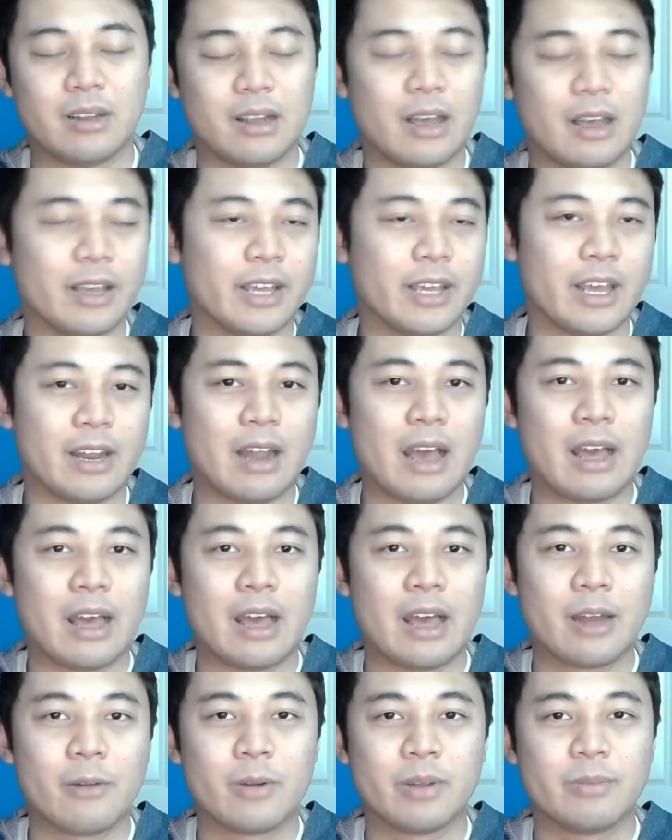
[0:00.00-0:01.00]
Again,
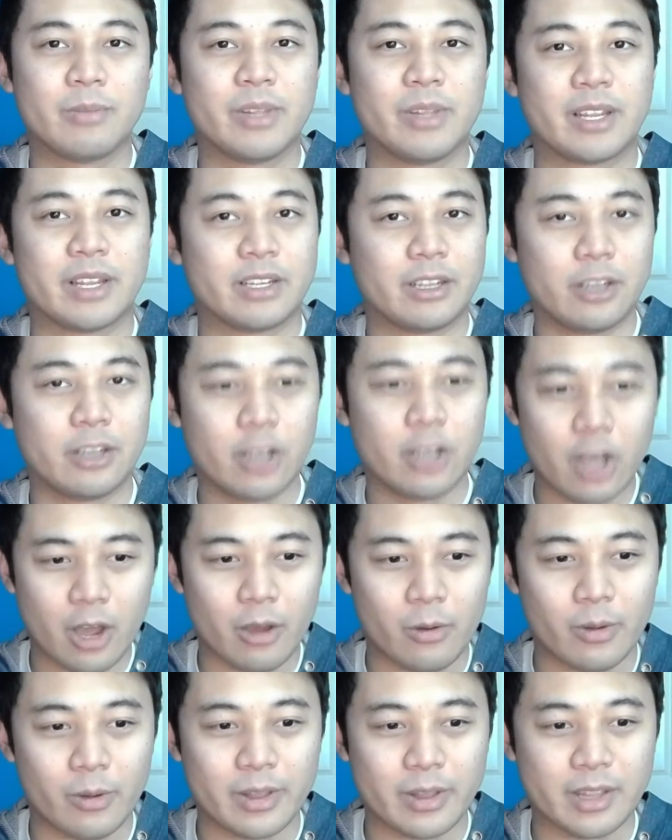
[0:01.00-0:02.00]
I don't want to be like
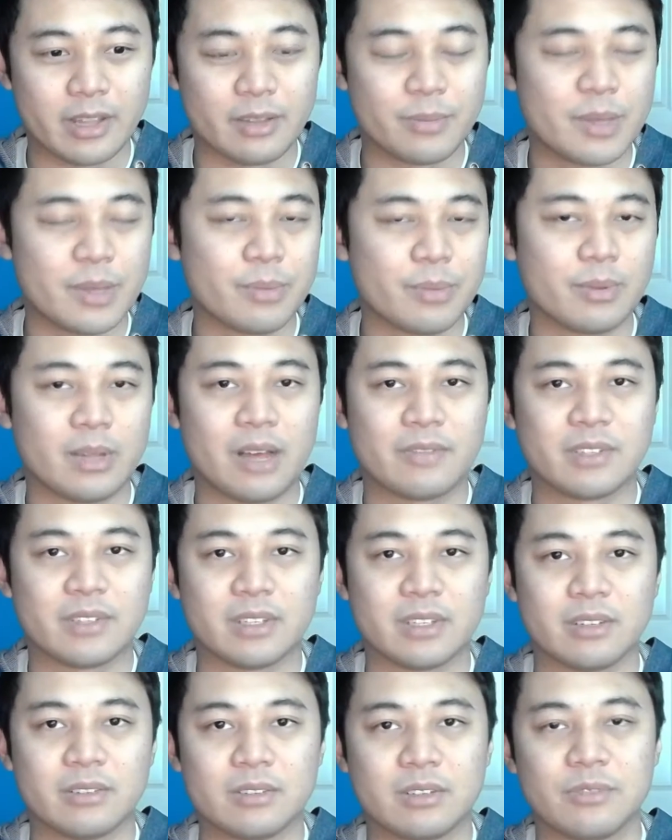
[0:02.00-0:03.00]
go and then the people have
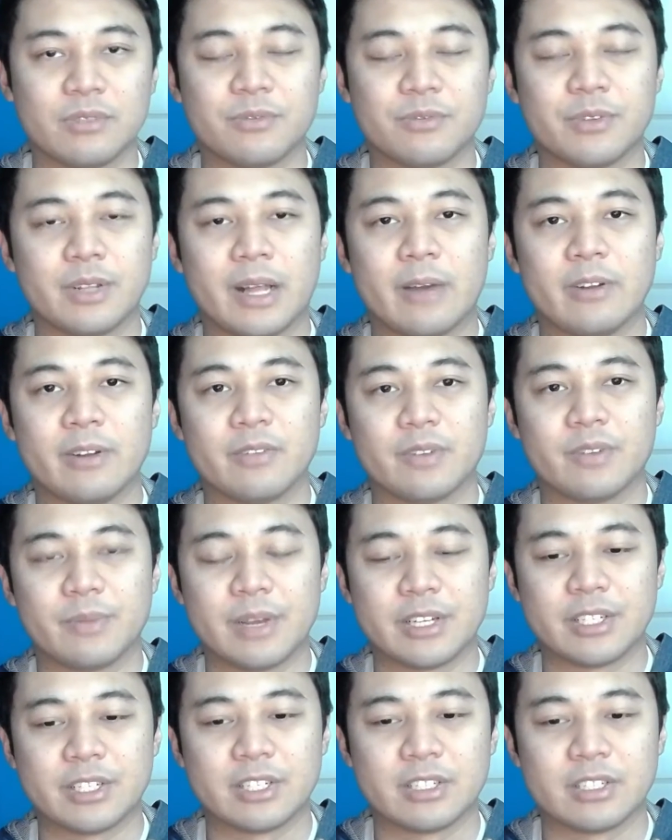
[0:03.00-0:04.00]
to fill out
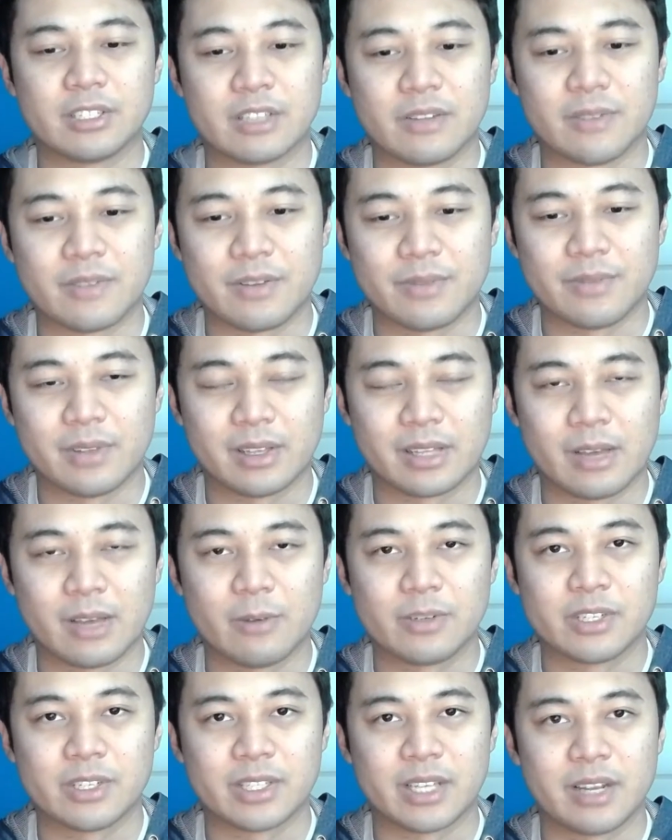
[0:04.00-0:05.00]
information and stuff. I feel like that
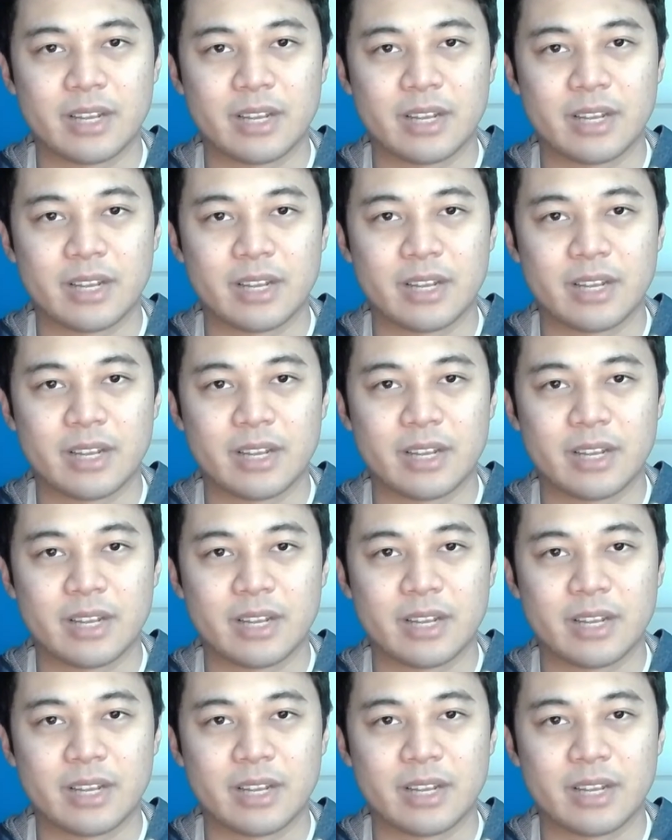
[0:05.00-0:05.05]
would just